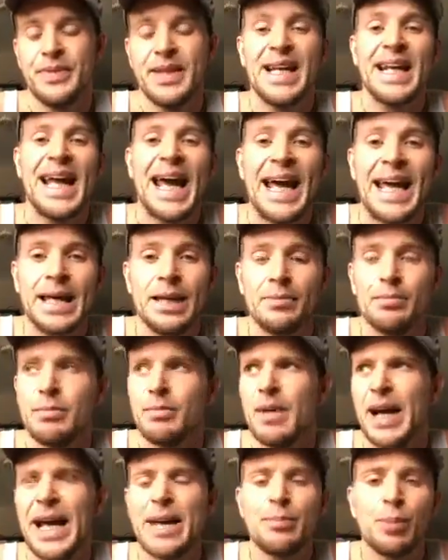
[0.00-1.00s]
Nearly
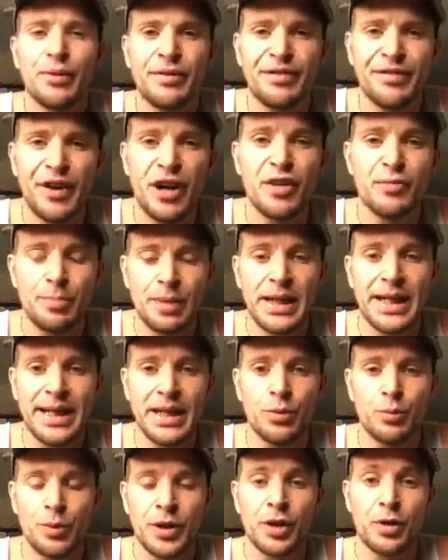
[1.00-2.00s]
8.5
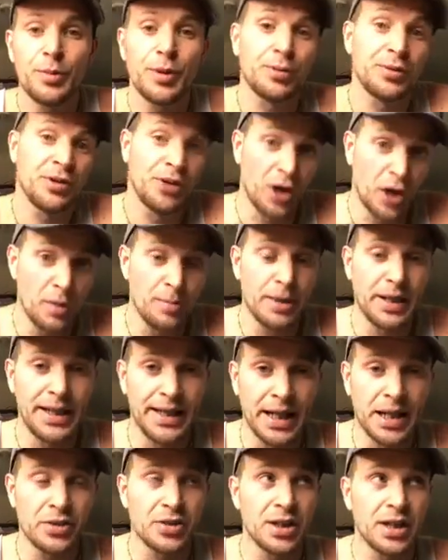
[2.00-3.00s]
billion. We're coming up to 9
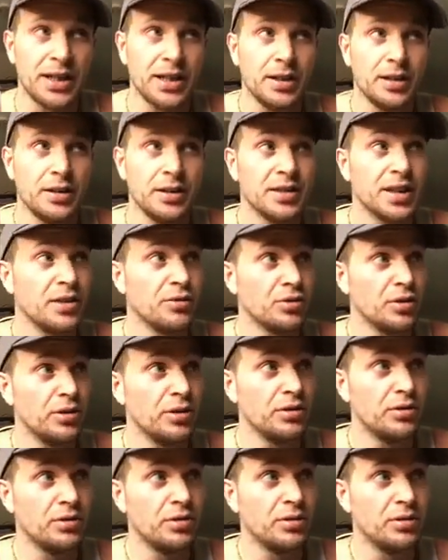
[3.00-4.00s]
billion, actually. Is that
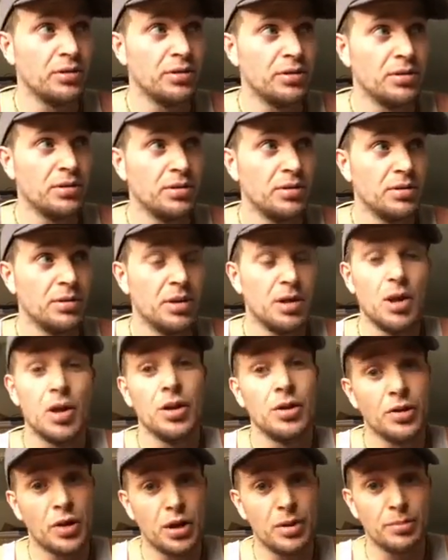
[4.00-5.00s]
true?
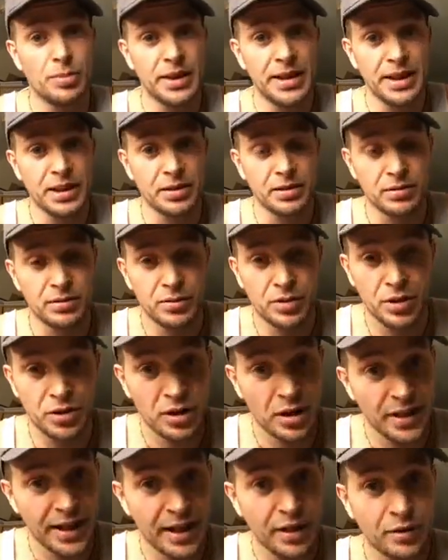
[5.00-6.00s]
9 billion.
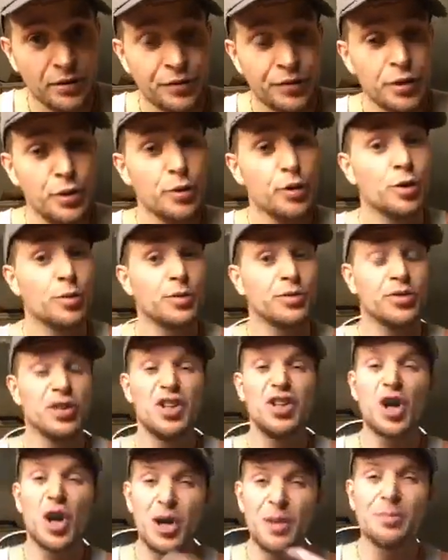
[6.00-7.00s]
Just got that come through. We're coming up
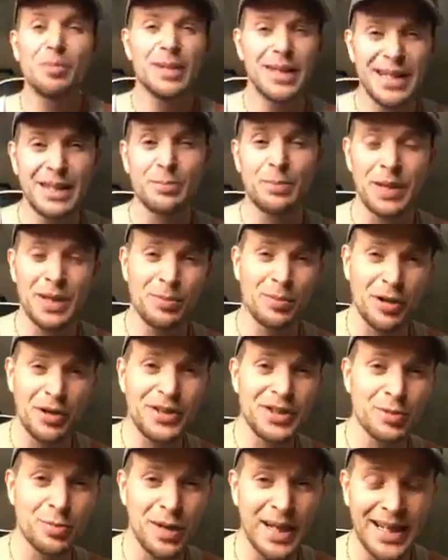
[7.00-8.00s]
to 9 billion people
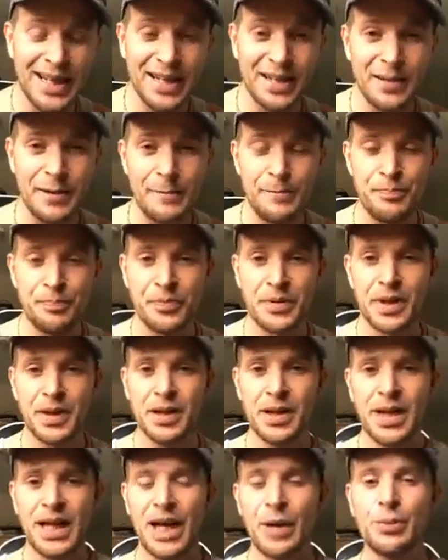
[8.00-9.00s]
on this planet.
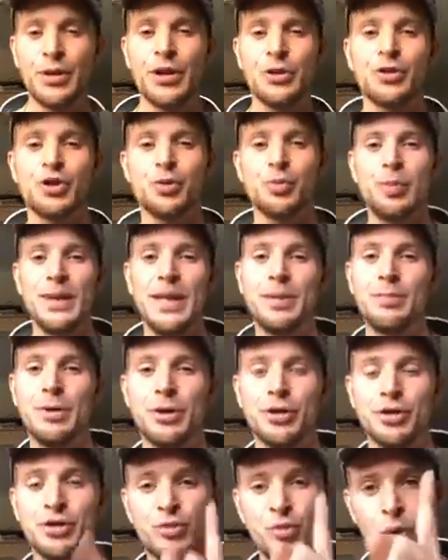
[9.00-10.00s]
And we don't speak
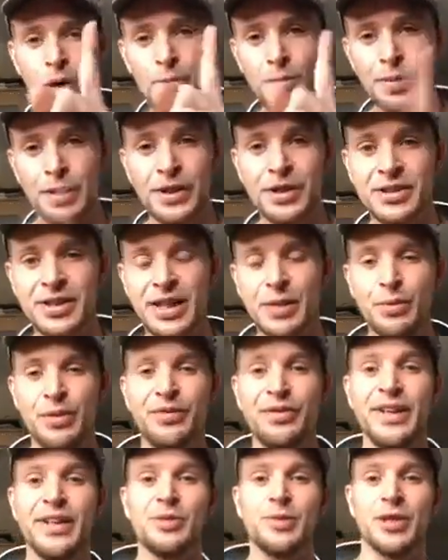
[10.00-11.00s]
because of one person that
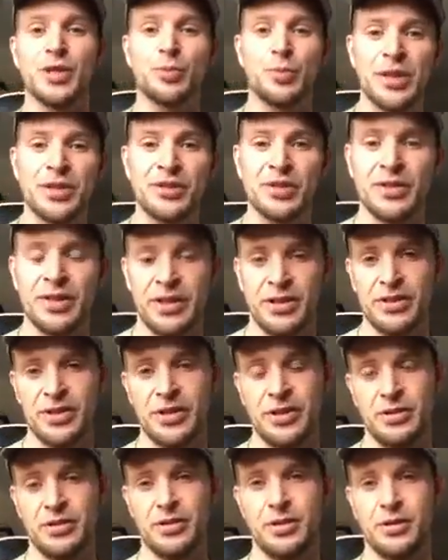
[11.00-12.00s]
we fear to express something
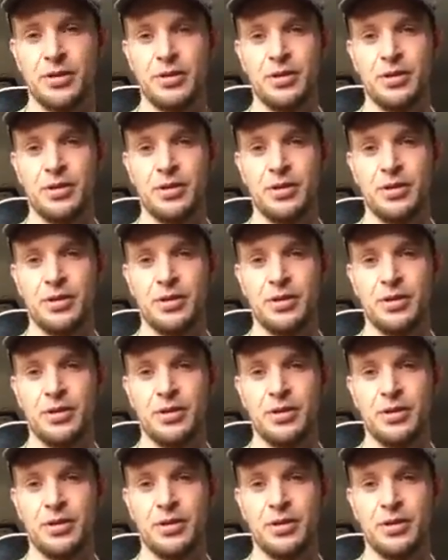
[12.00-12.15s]
to.